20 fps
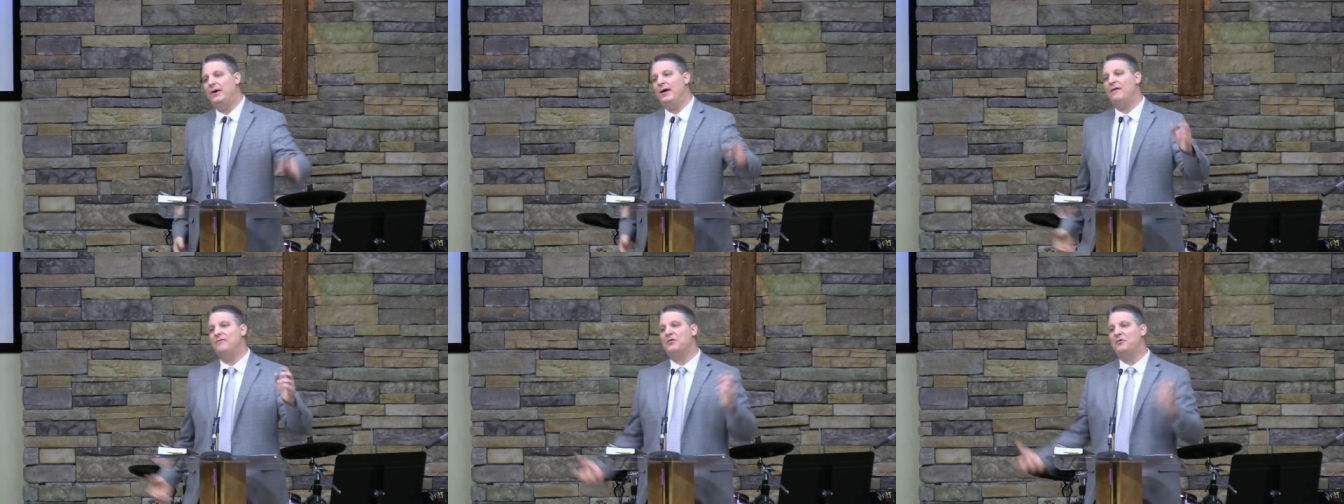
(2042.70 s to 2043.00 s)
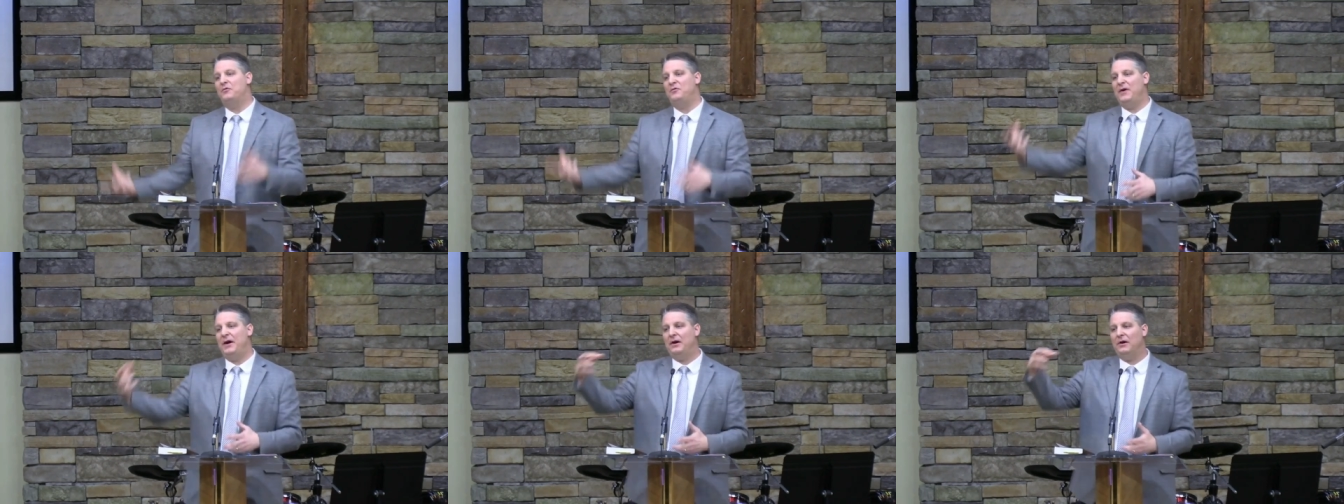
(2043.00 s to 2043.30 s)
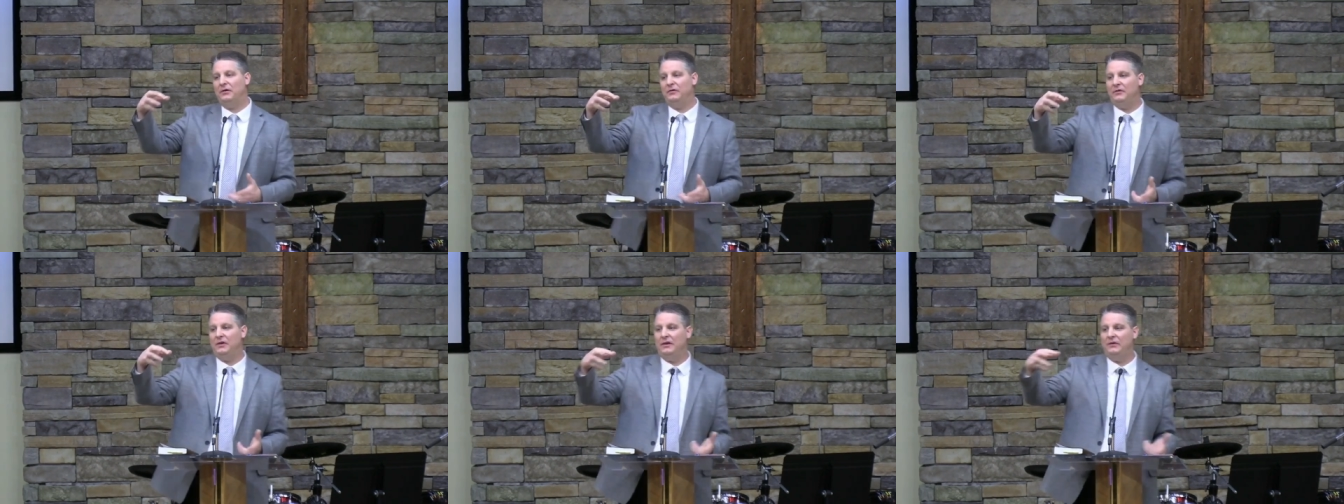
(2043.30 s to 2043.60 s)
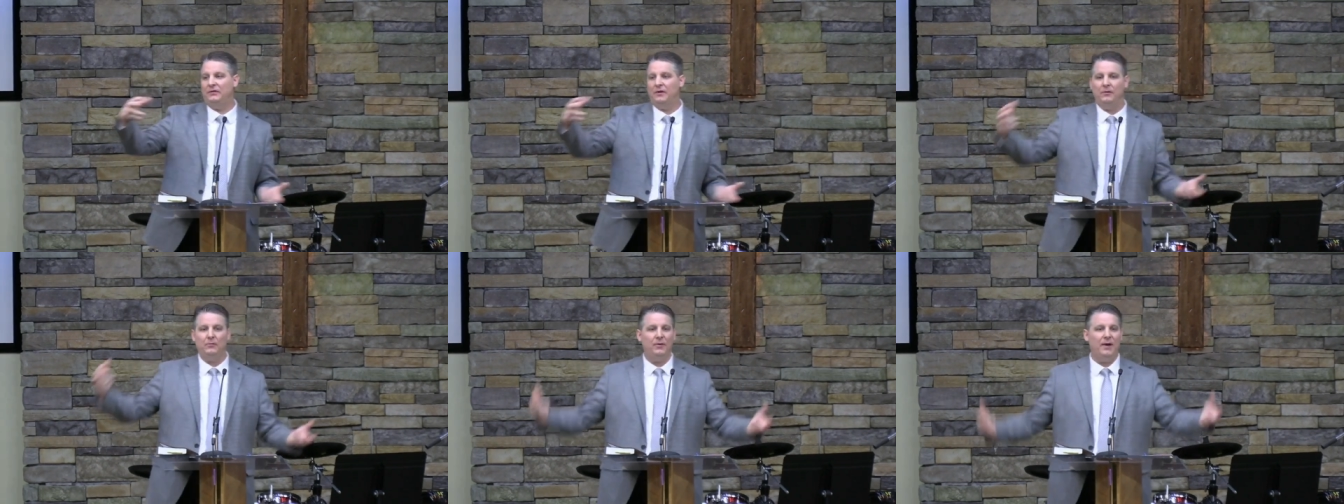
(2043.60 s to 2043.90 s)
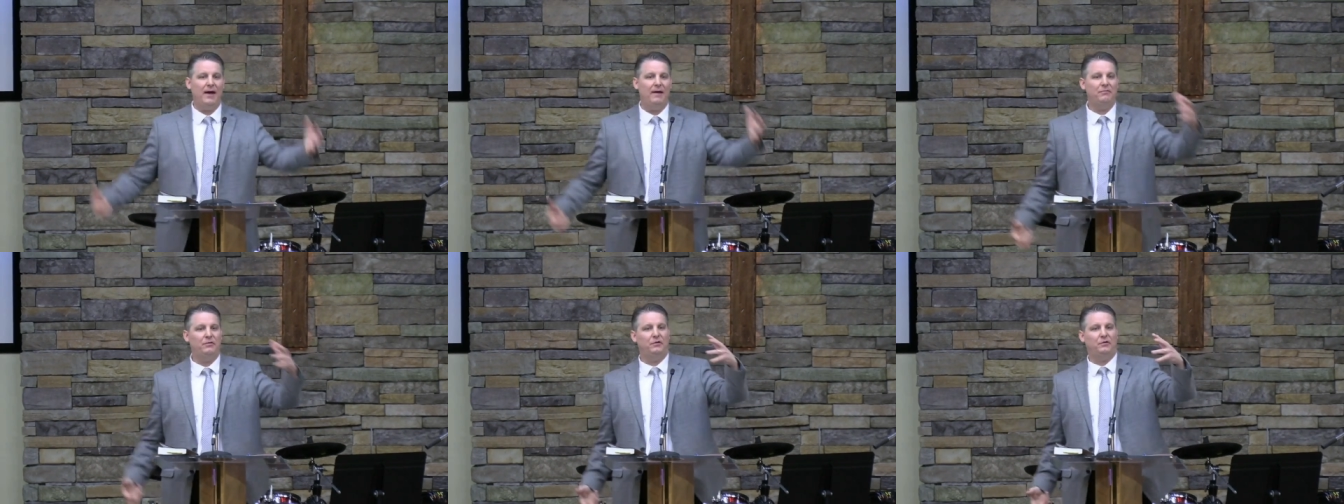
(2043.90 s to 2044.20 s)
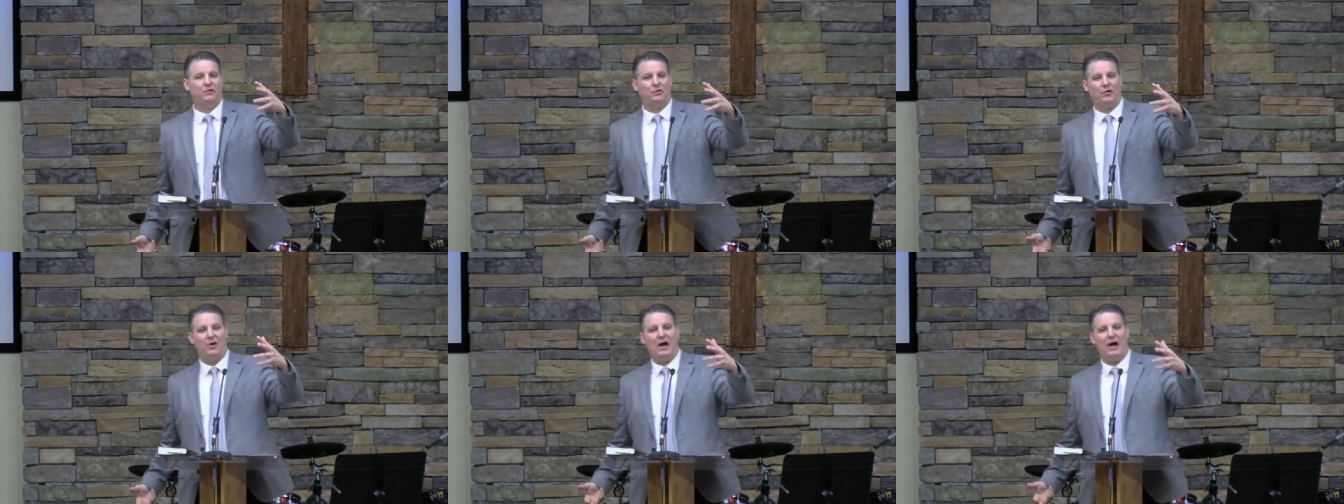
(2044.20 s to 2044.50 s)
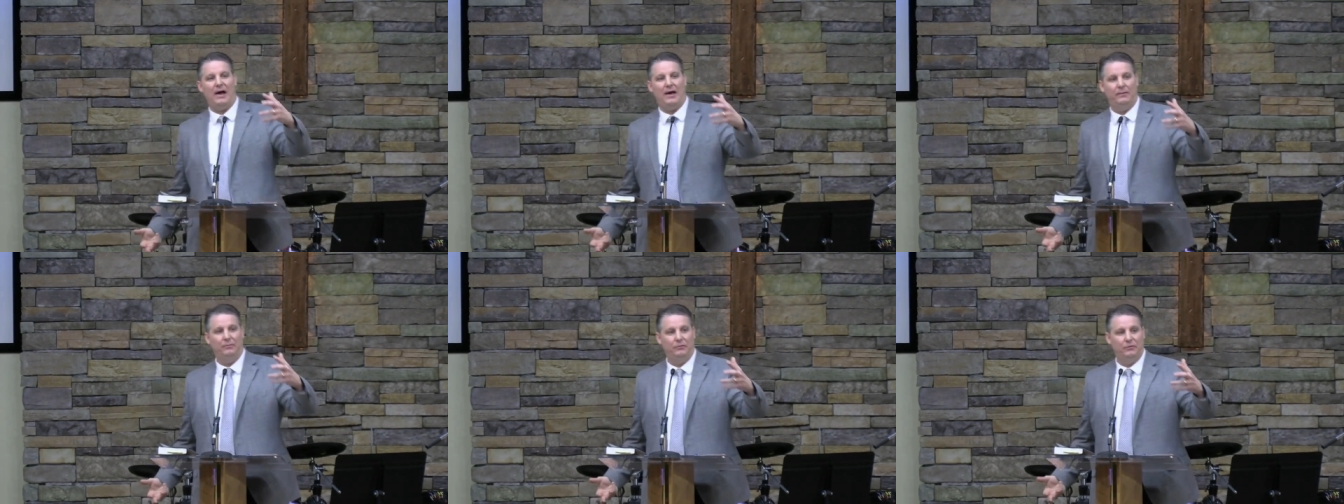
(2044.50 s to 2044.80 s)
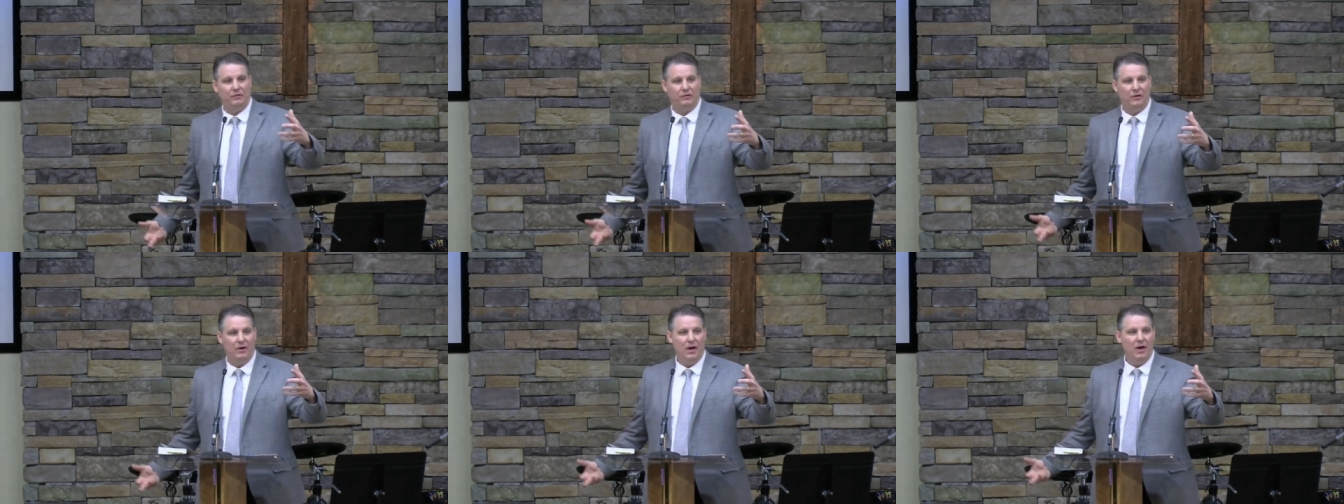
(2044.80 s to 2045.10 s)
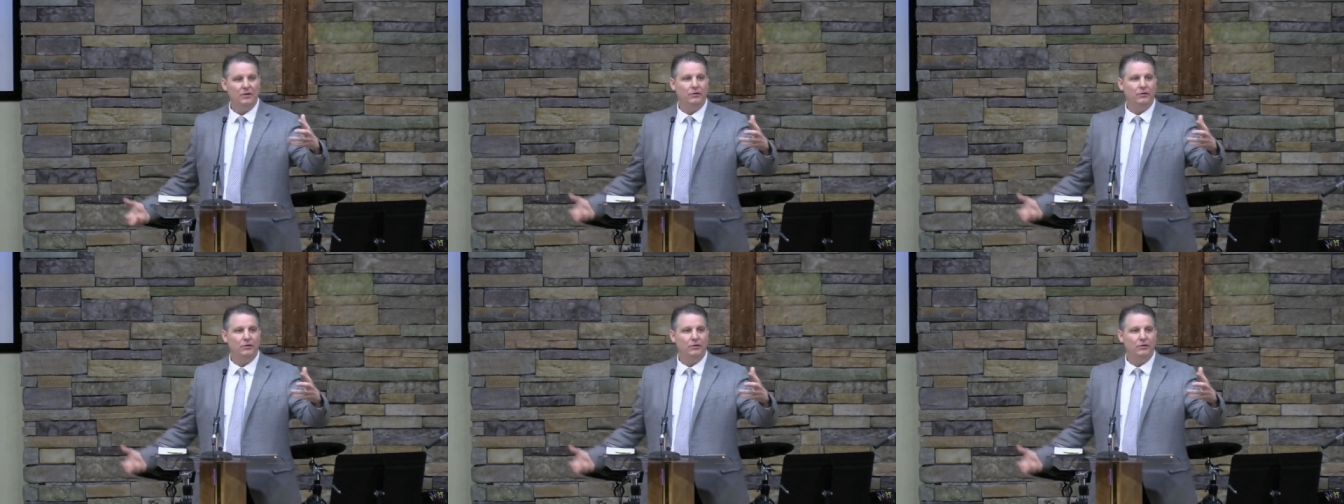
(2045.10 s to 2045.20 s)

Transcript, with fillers: have the Pharisees and we have the scribes,